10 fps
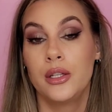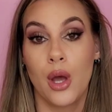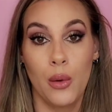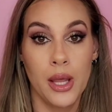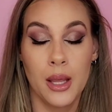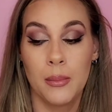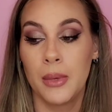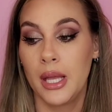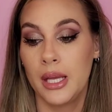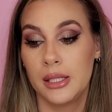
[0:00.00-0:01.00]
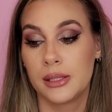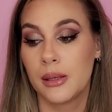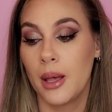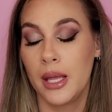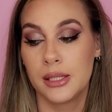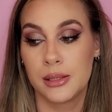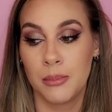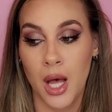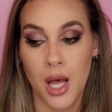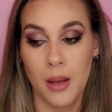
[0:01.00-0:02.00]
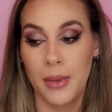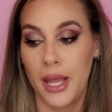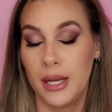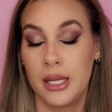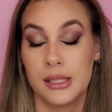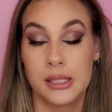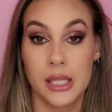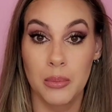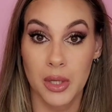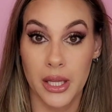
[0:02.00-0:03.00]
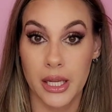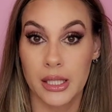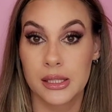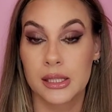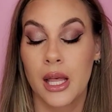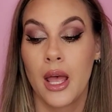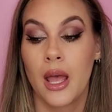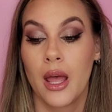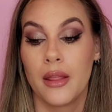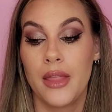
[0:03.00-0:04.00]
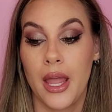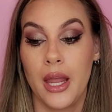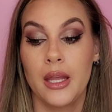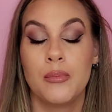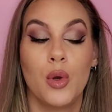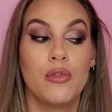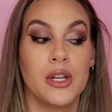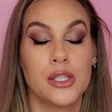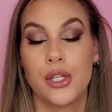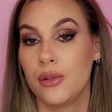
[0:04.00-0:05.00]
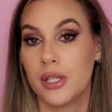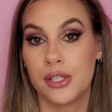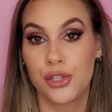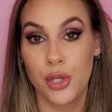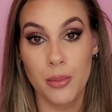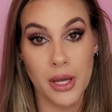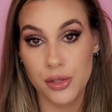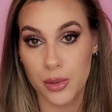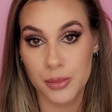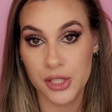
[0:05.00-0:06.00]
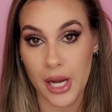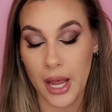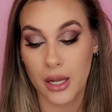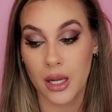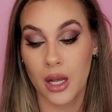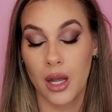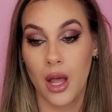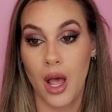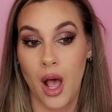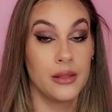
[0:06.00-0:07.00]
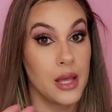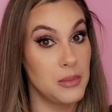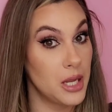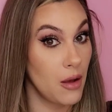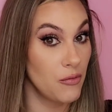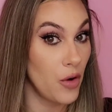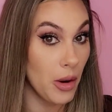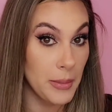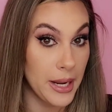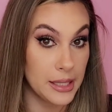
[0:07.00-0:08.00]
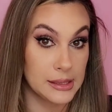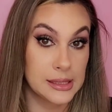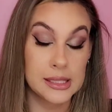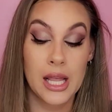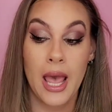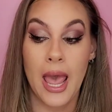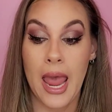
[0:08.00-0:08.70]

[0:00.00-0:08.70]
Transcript: Joachim, his mom, and his siblings, they move into this two-bedroom shack and they become farmhands.